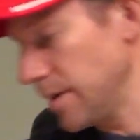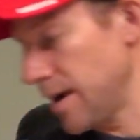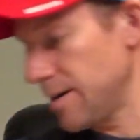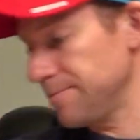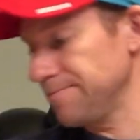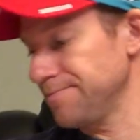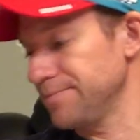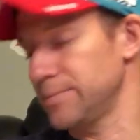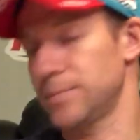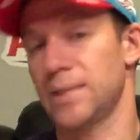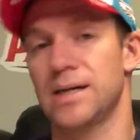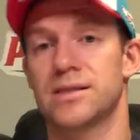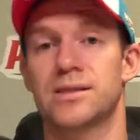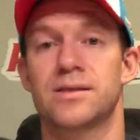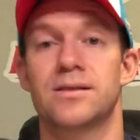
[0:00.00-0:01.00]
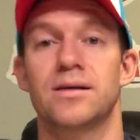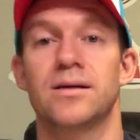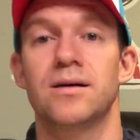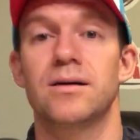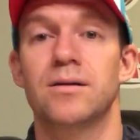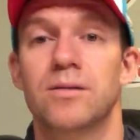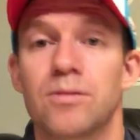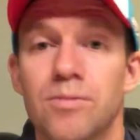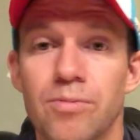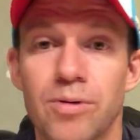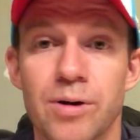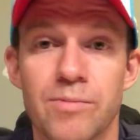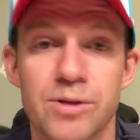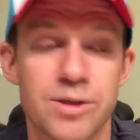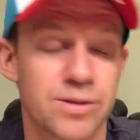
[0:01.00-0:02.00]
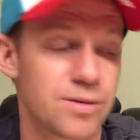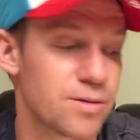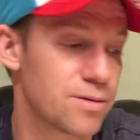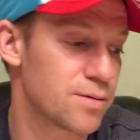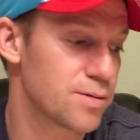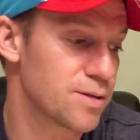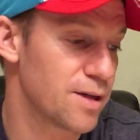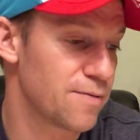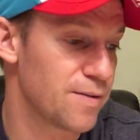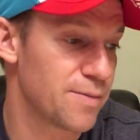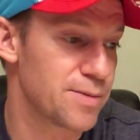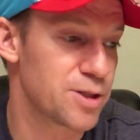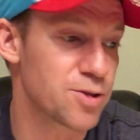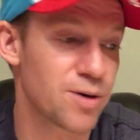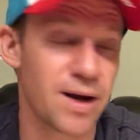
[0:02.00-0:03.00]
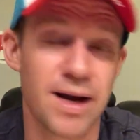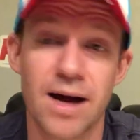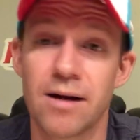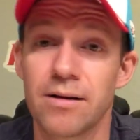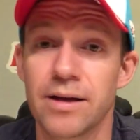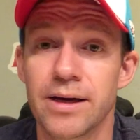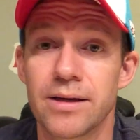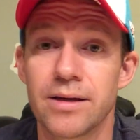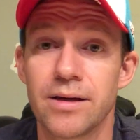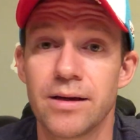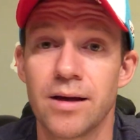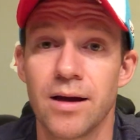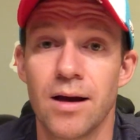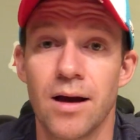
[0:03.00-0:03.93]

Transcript: yeah, that's pretty much the stuff I've been trying out lately.